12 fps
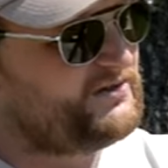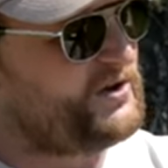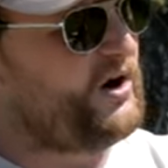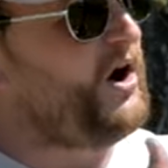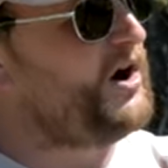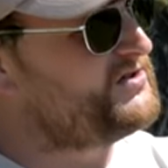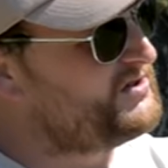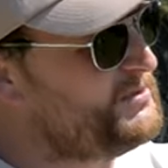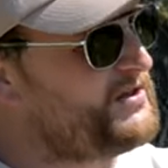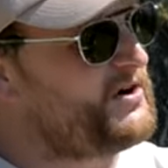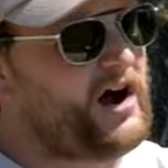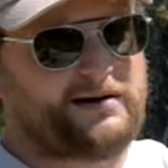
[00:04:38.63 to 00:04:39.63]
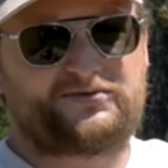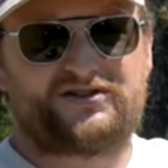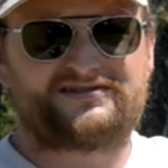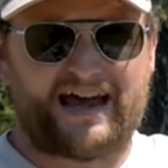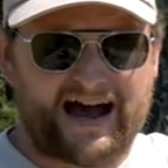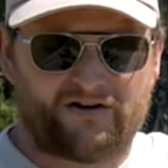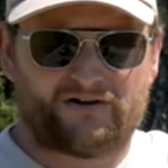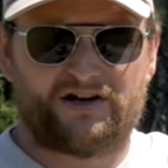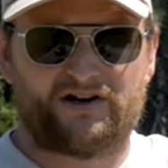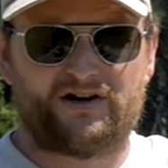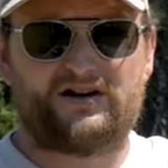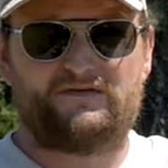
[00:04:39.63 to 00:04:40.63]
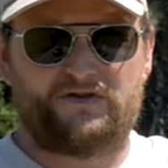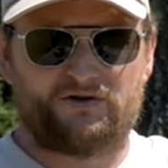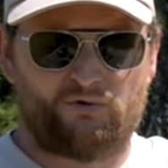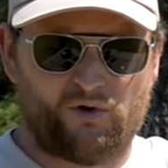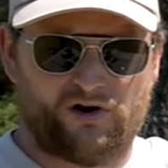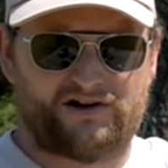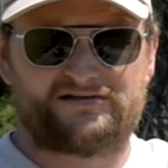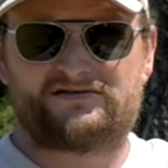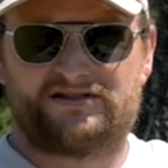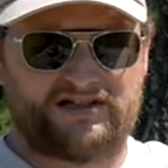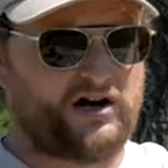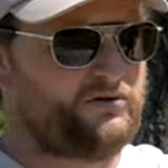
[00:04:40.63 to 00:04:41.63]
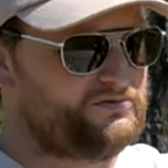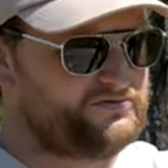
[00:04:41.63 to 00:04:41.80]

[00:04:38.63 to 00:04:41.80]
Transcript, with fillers: There are some other options out here if you want, you know,